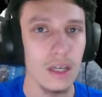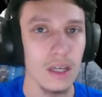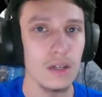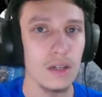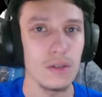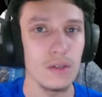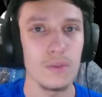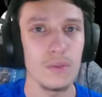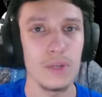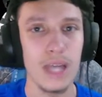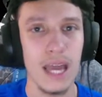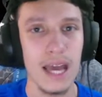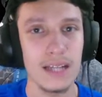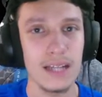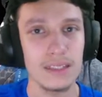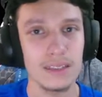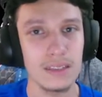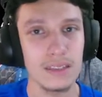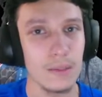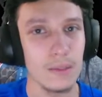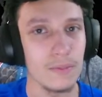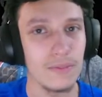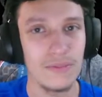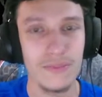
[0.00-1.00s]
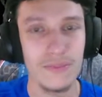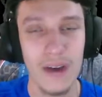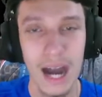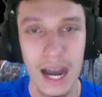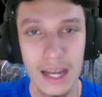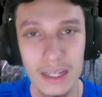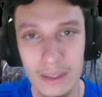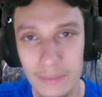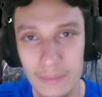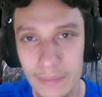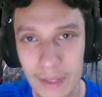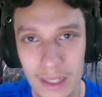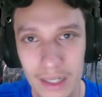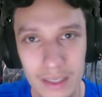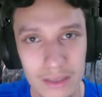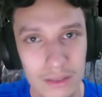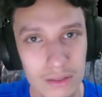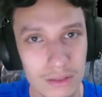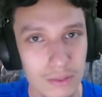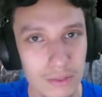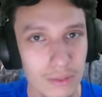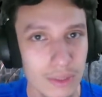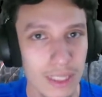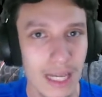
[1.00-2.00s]
We had some fire
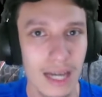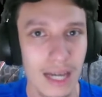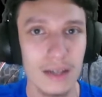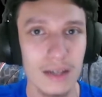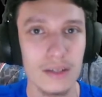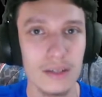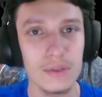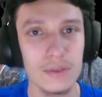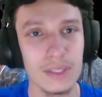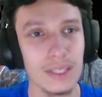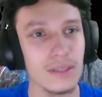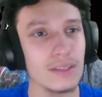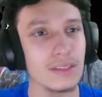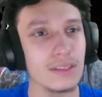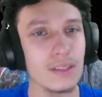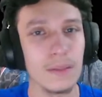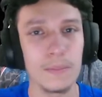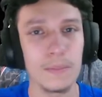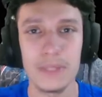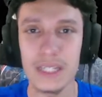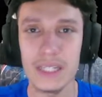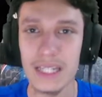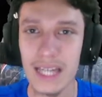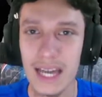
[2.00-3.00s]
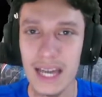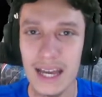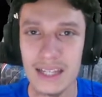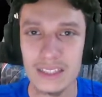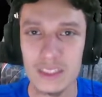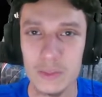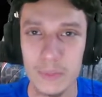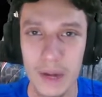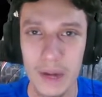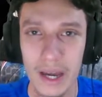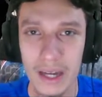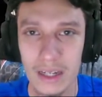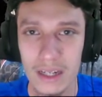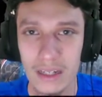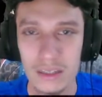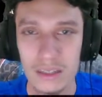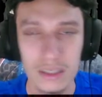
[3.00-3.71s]
puzzles. We got, we, it was a big ass spider.